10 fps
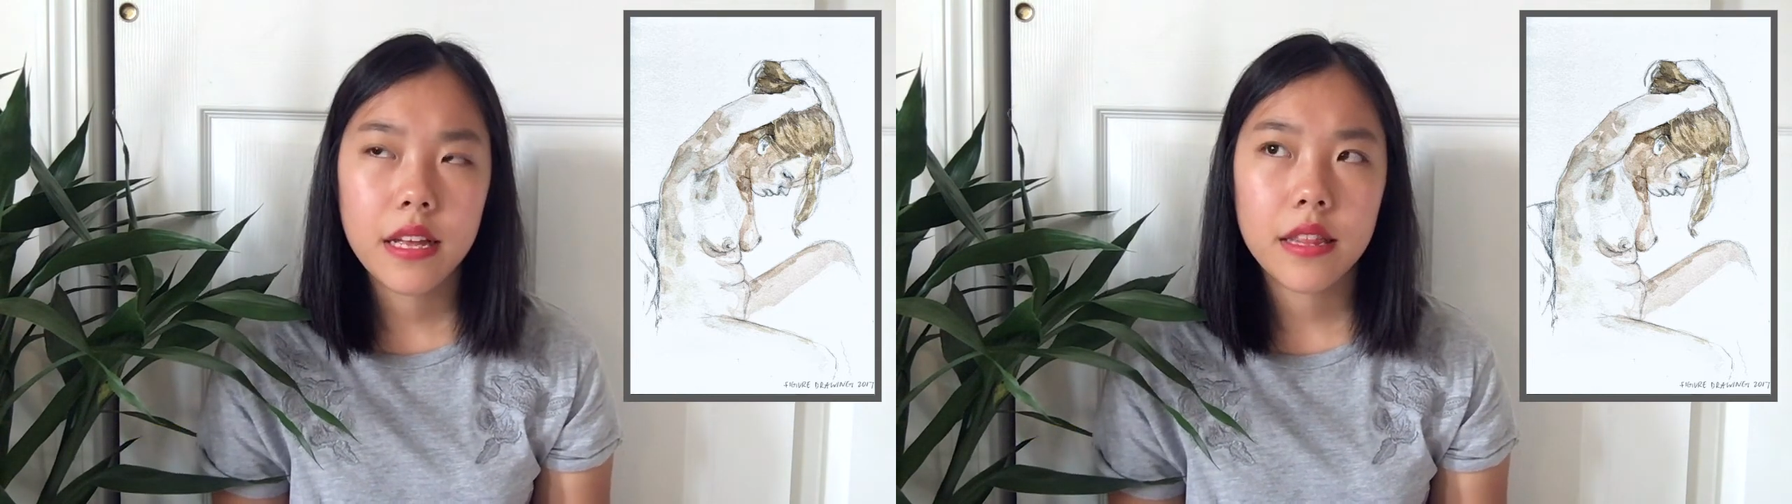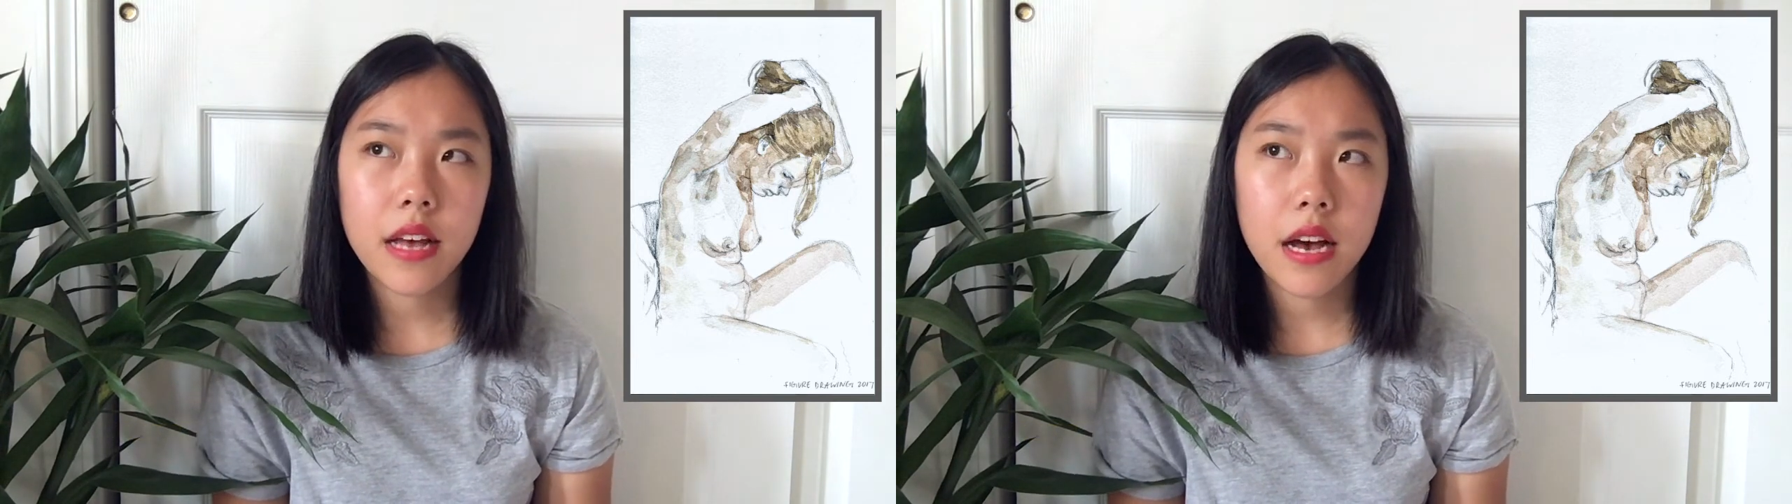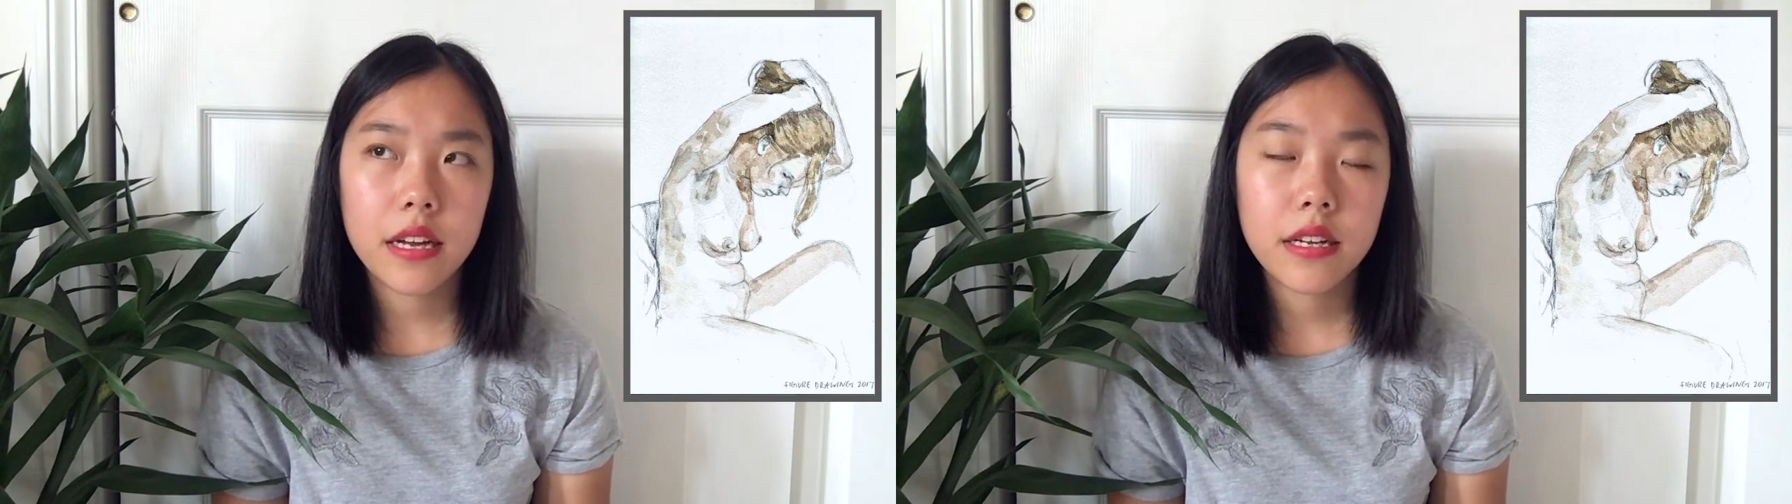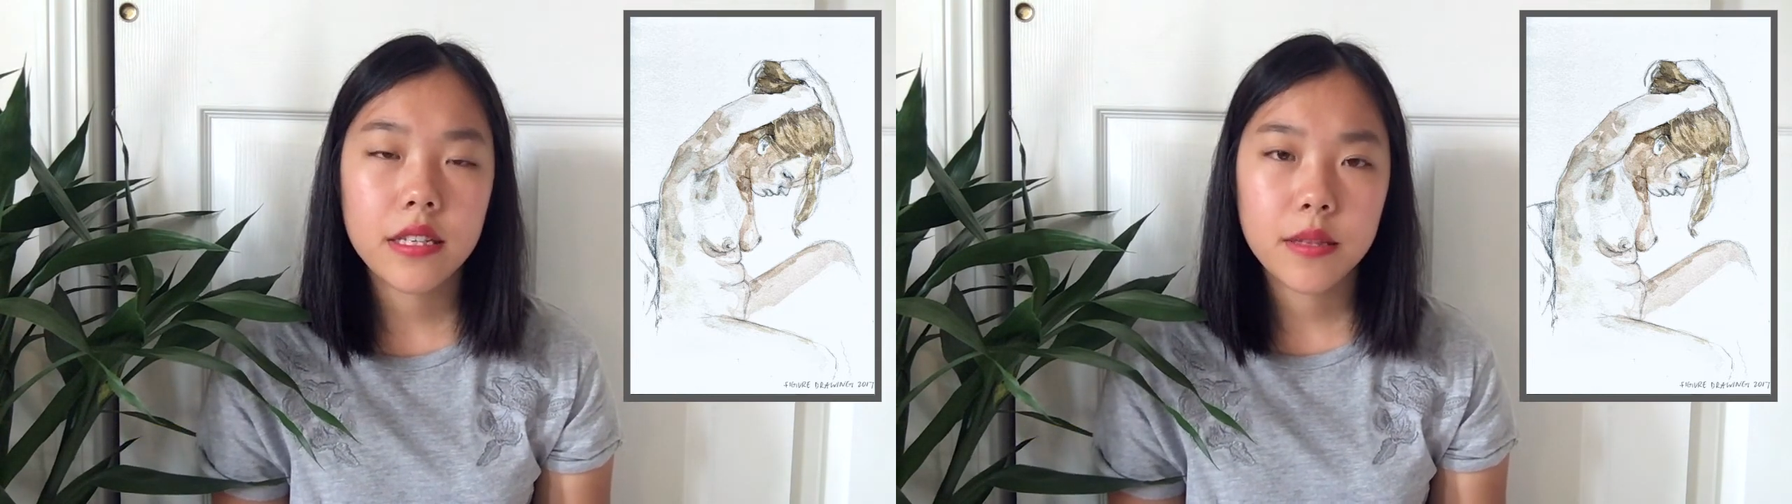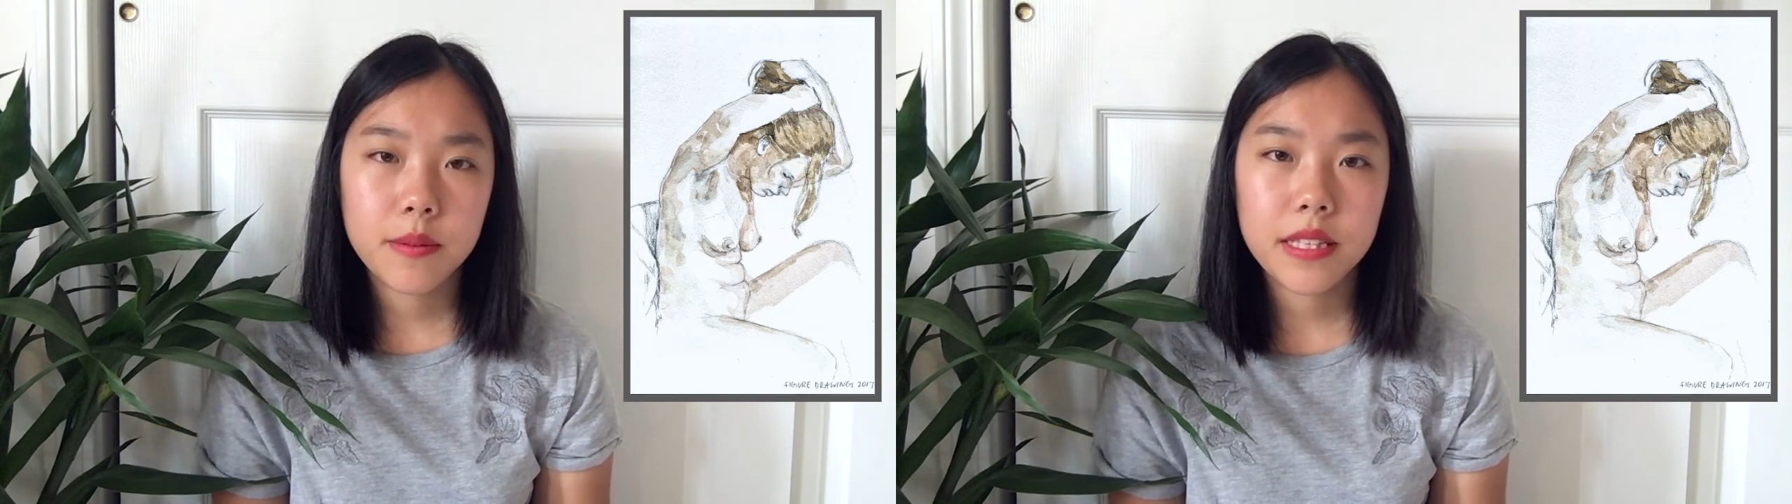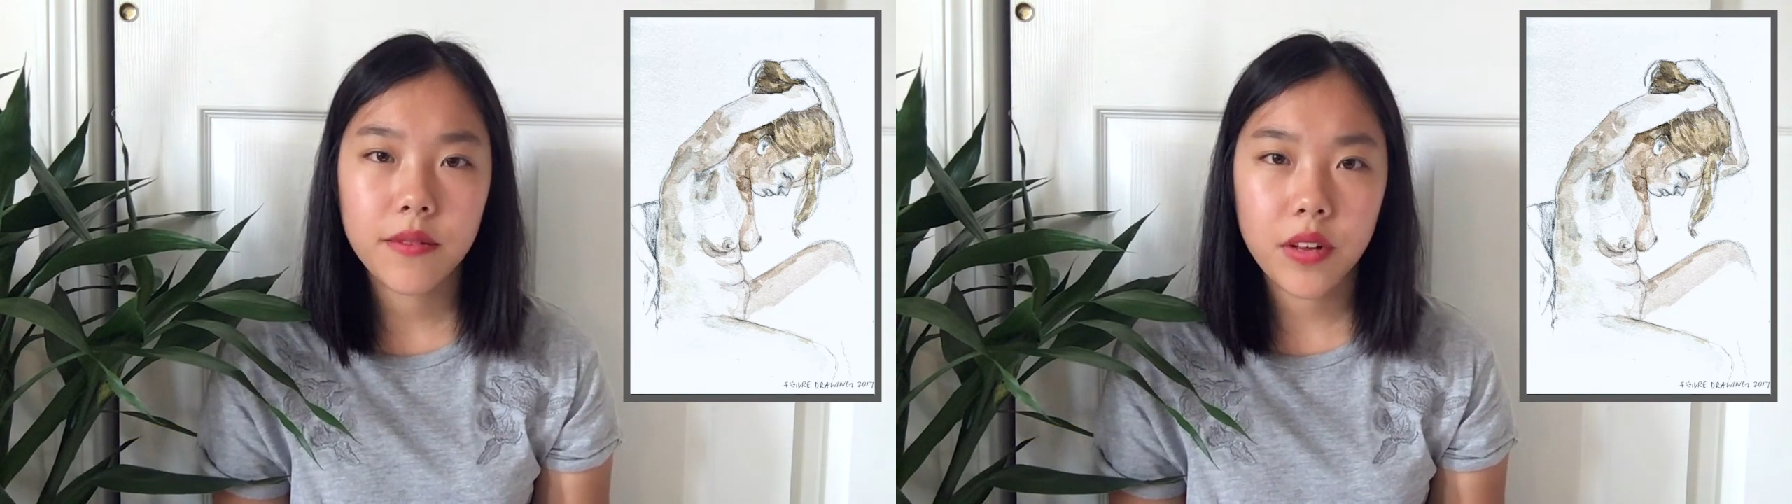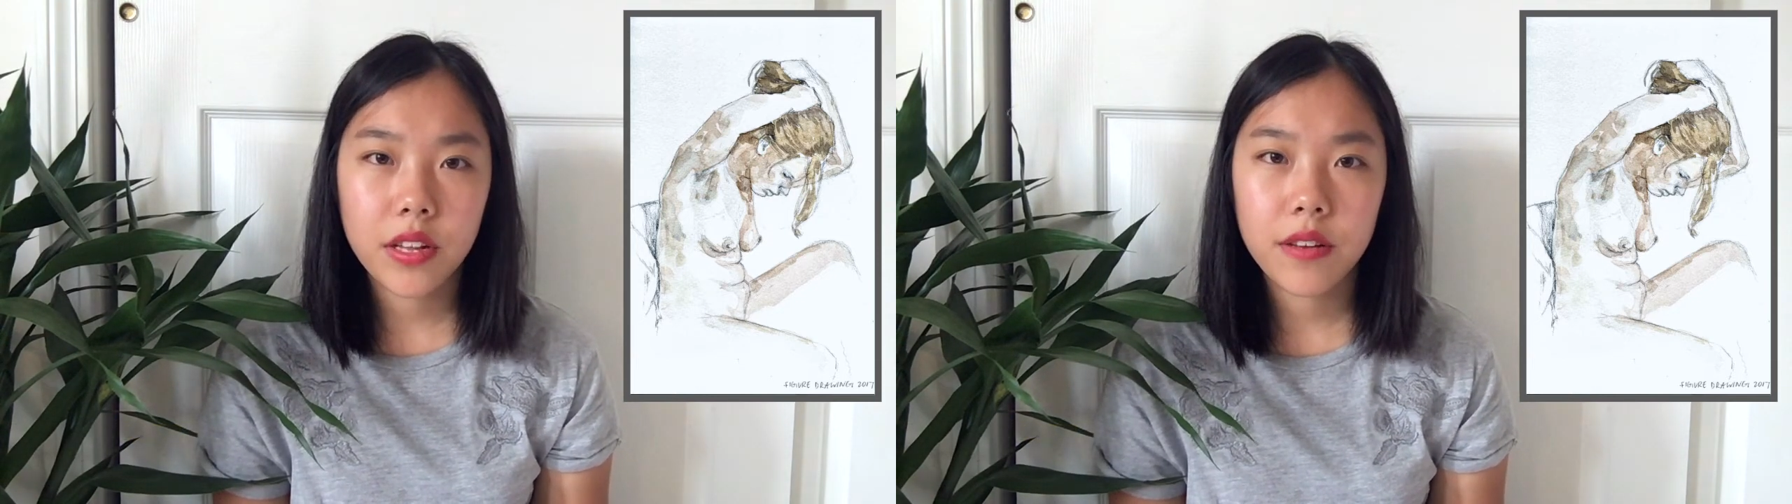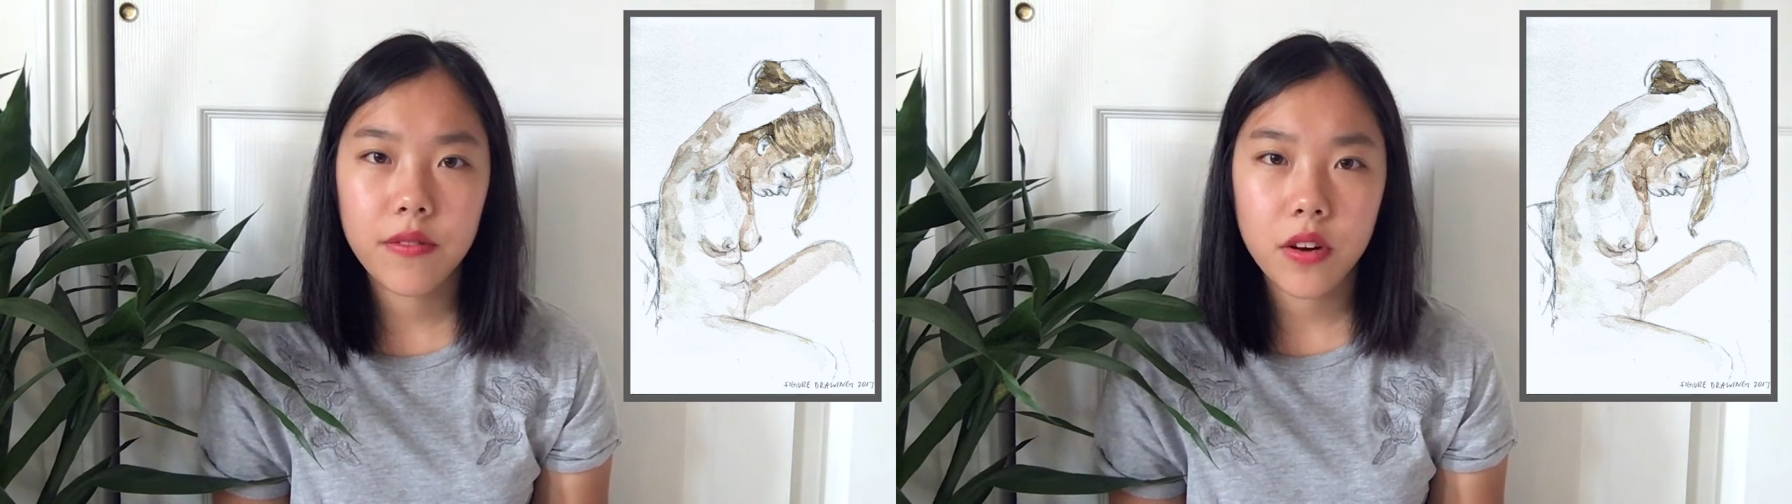that is
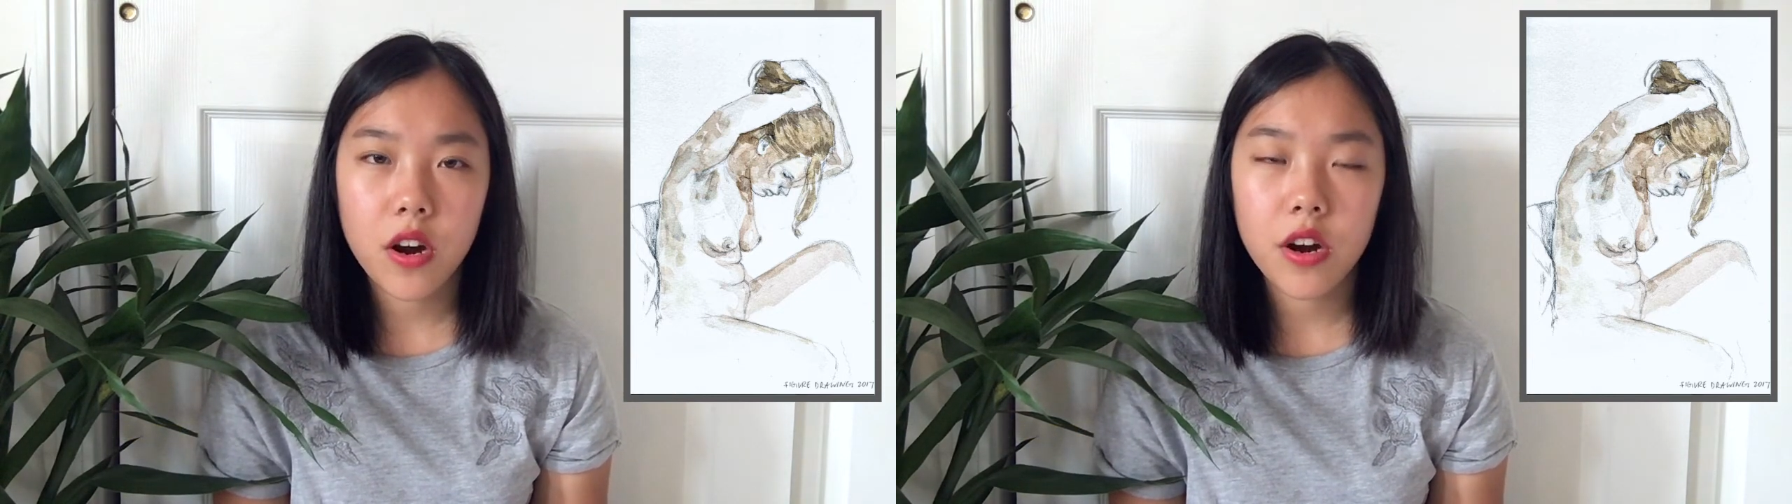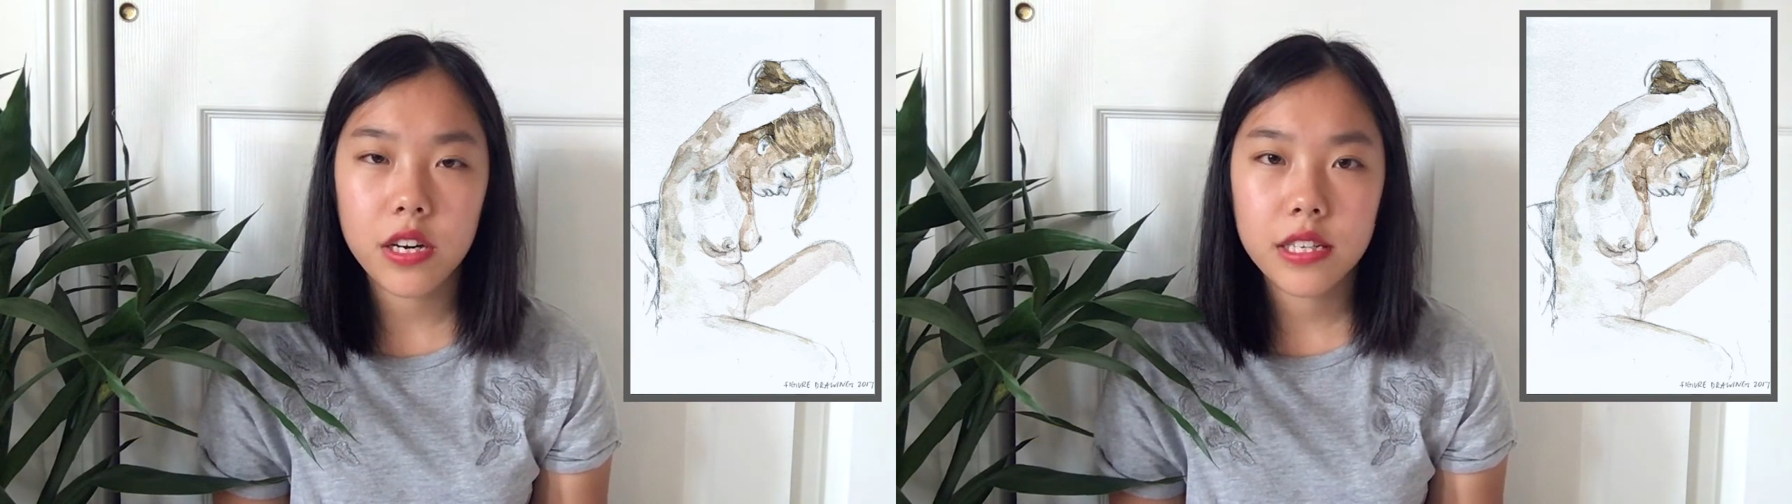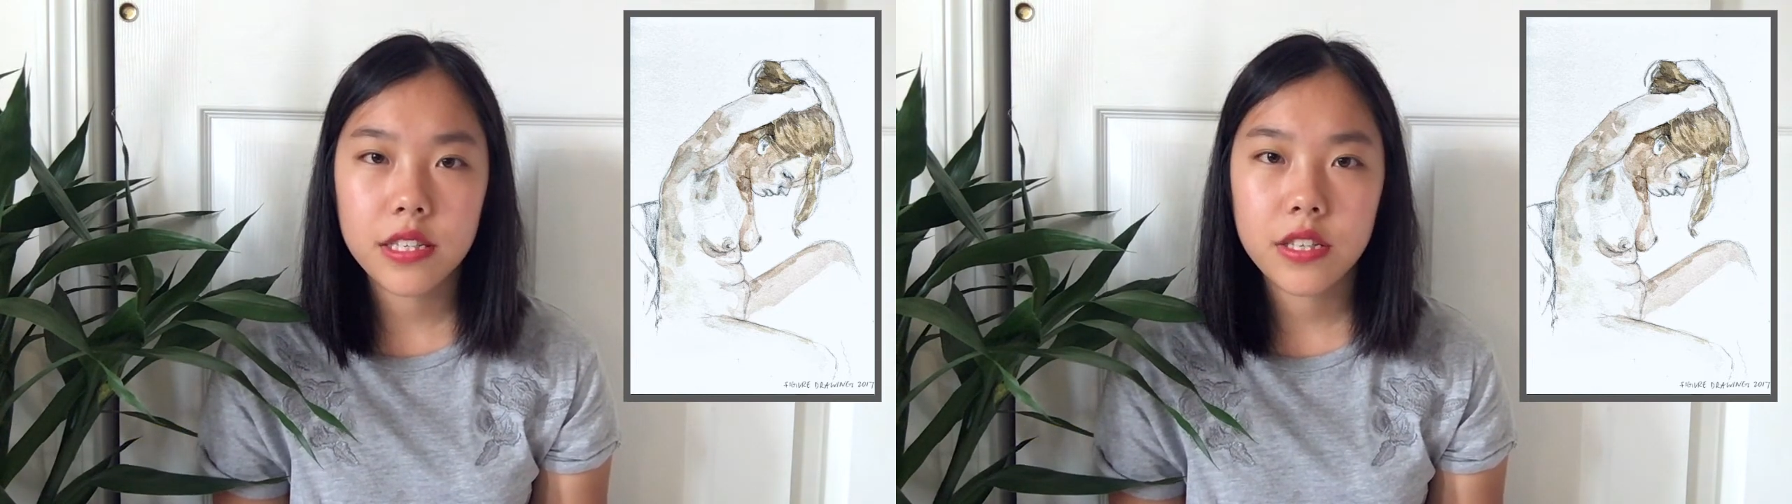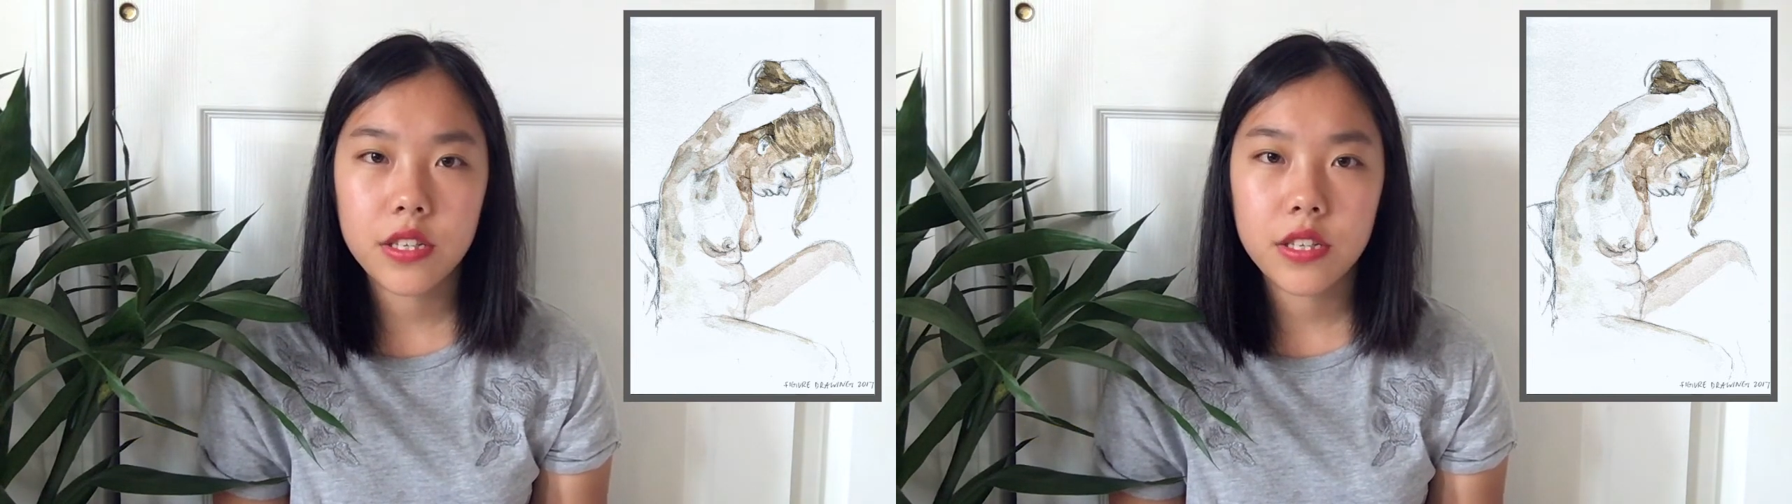specifically for artists